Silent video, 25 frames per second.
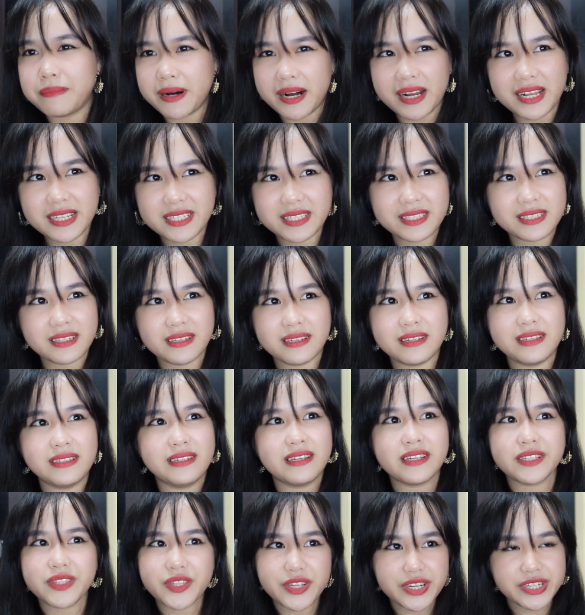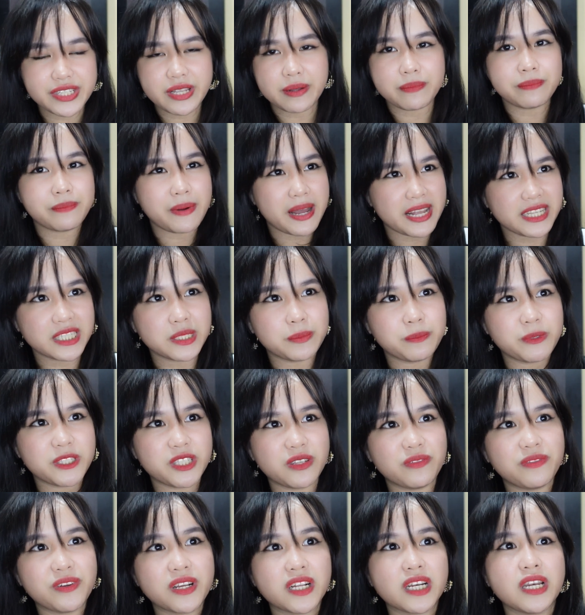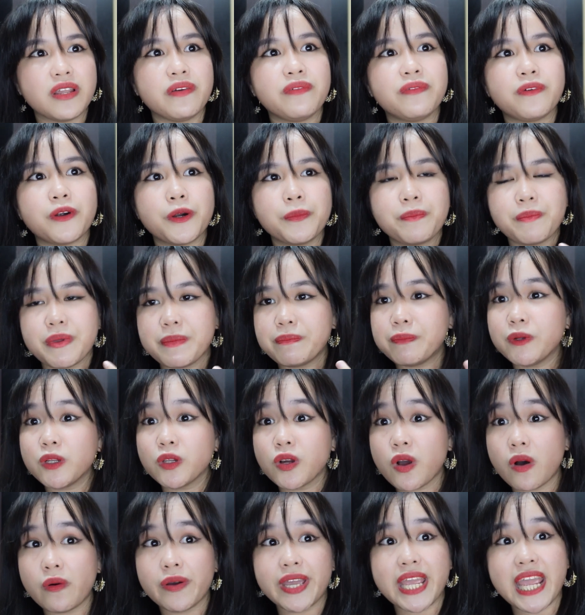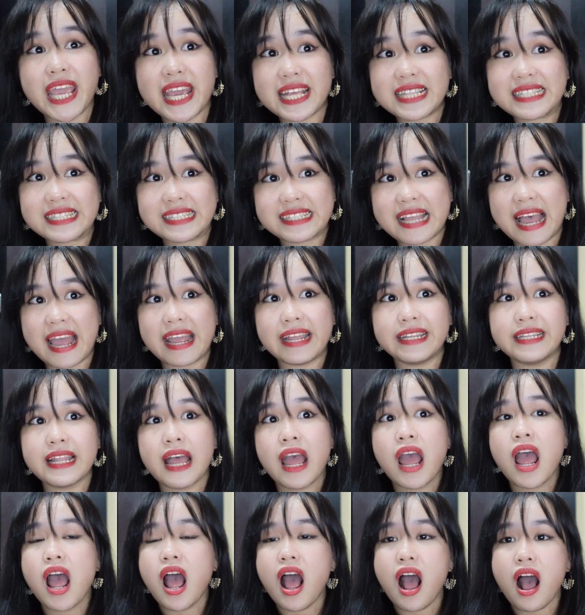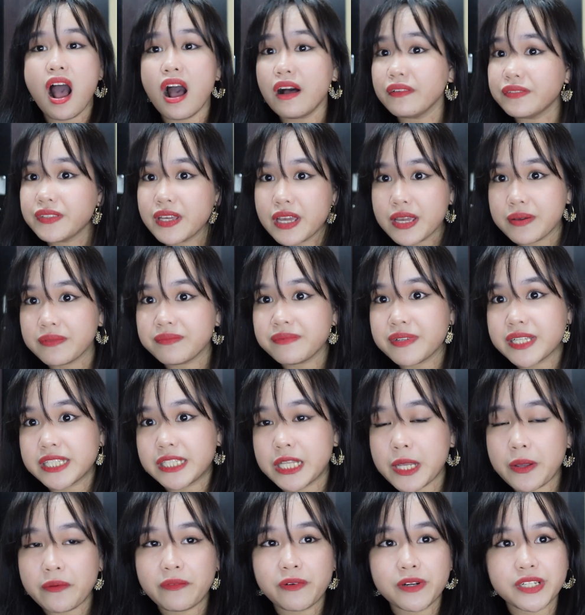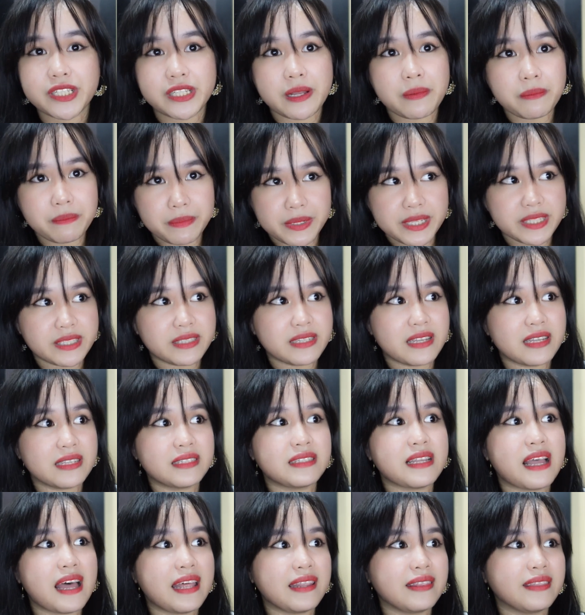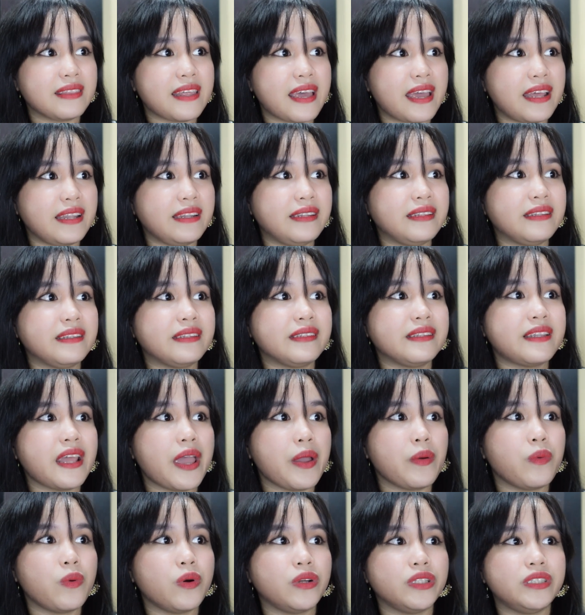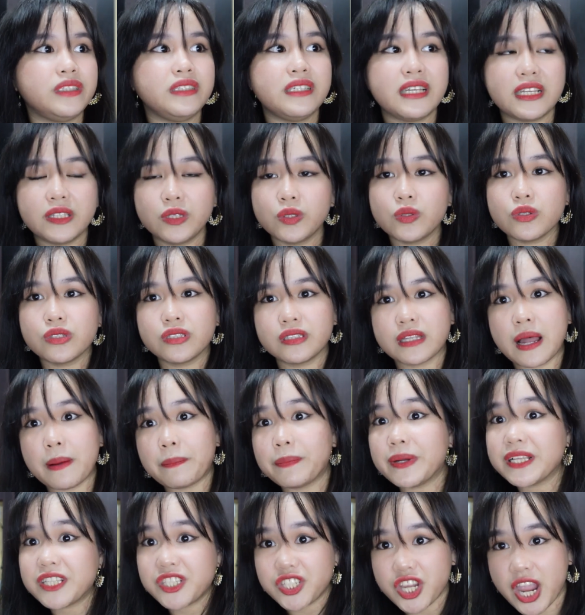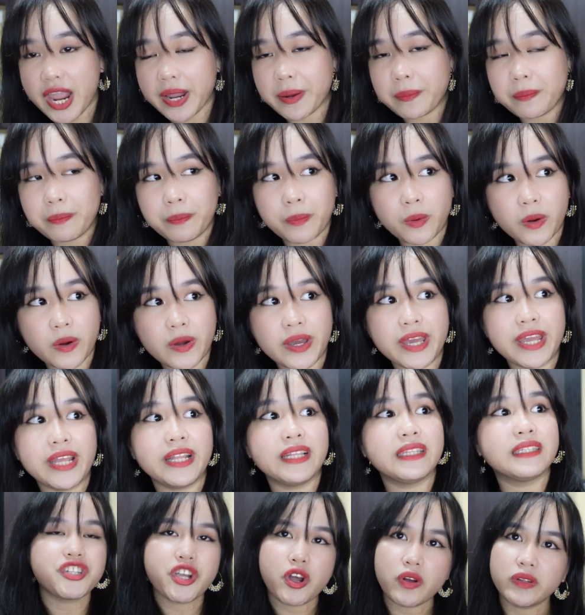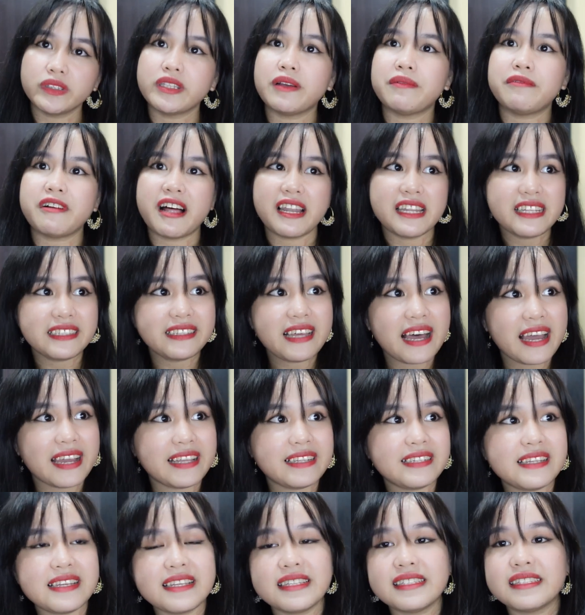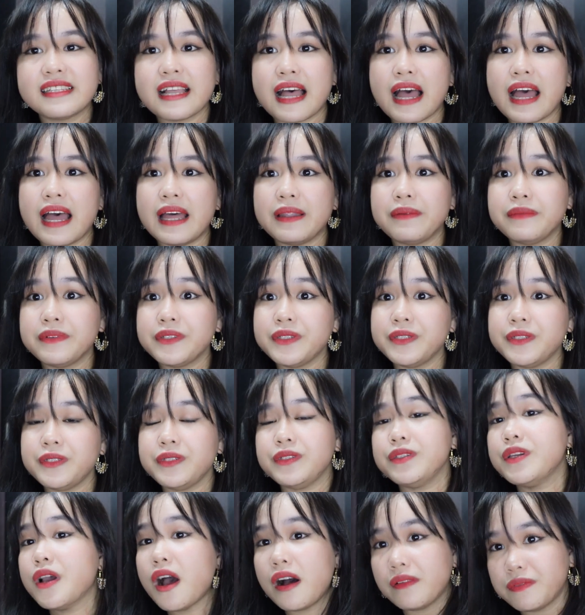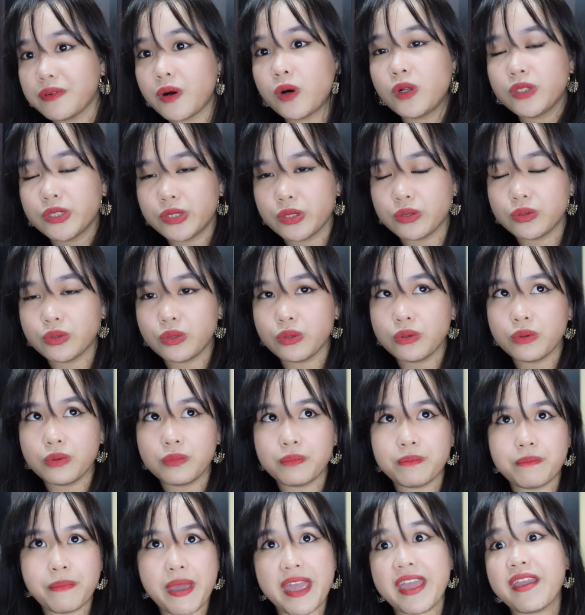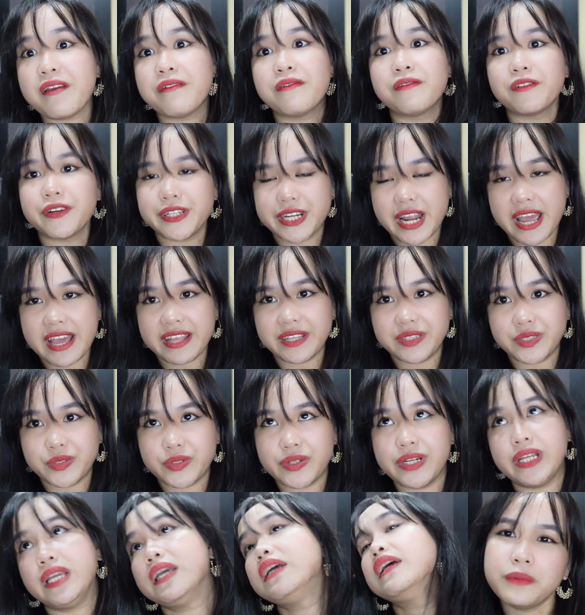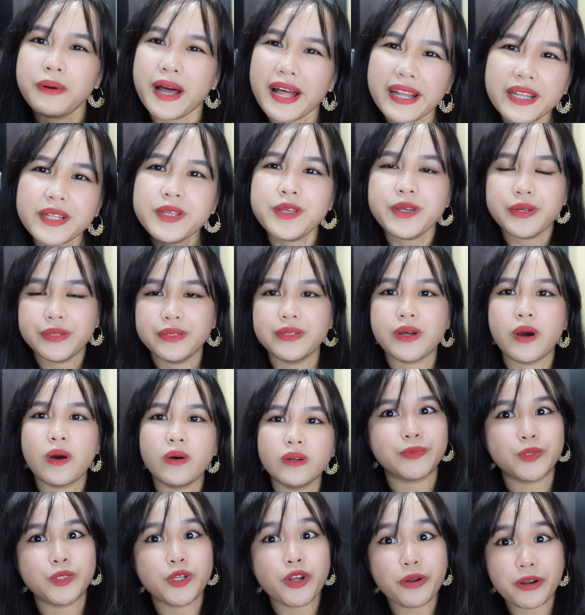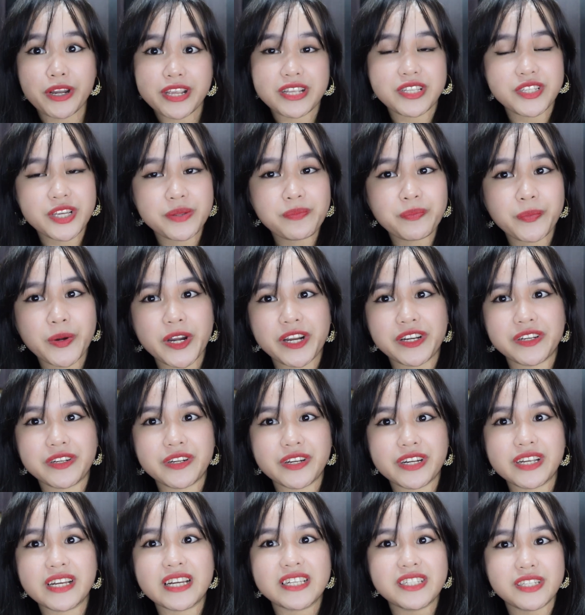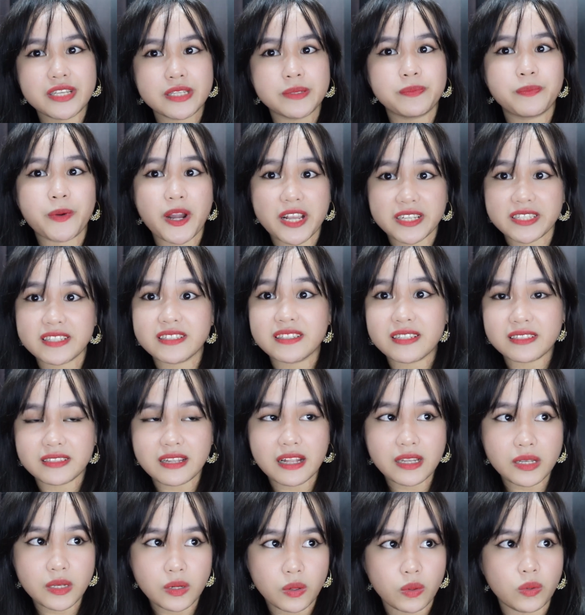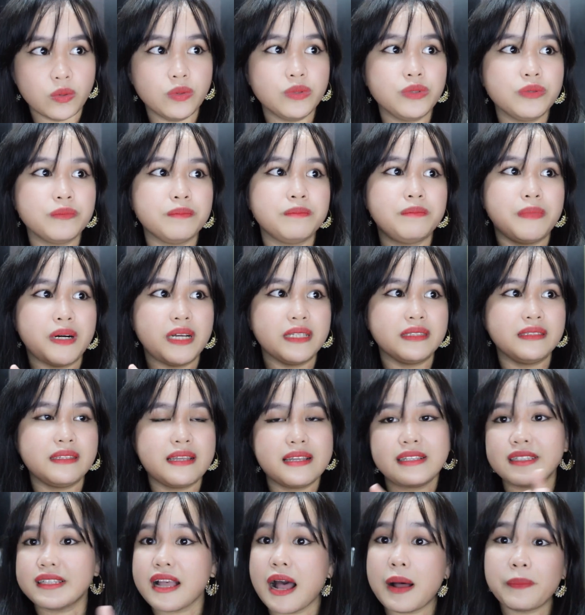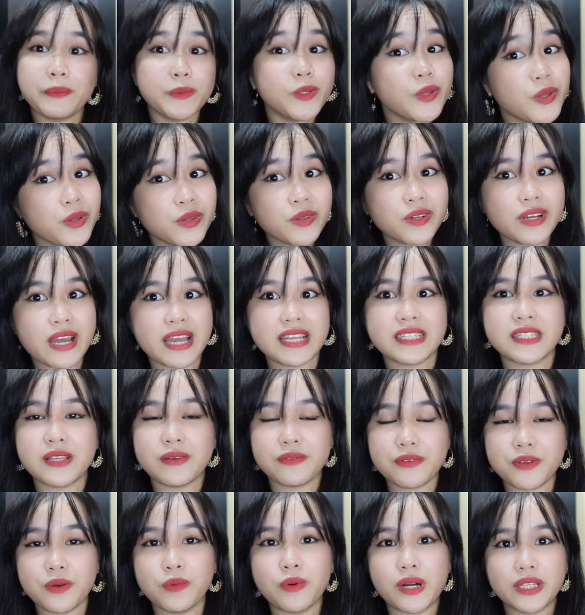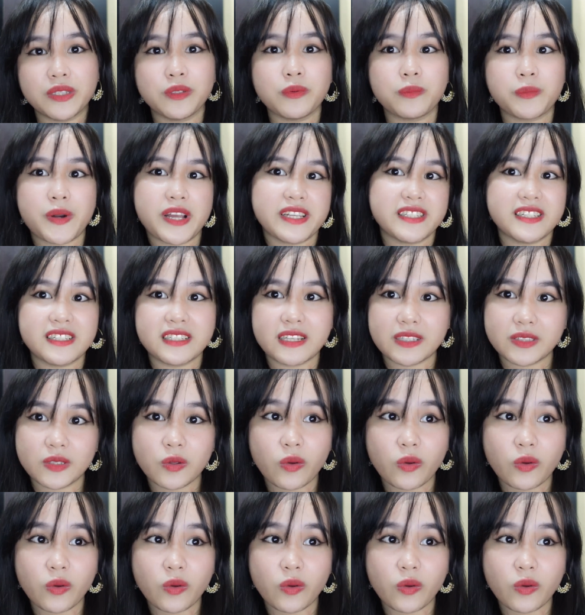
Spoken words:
bus. There's a bus specifically for people going inside of the embassy for some business, and then they would need to stop at checkpoint, show the valid IDs, and you have also to pay for the entry. While your Indian partner can just process it alone, but it's up to you guys if you want to process it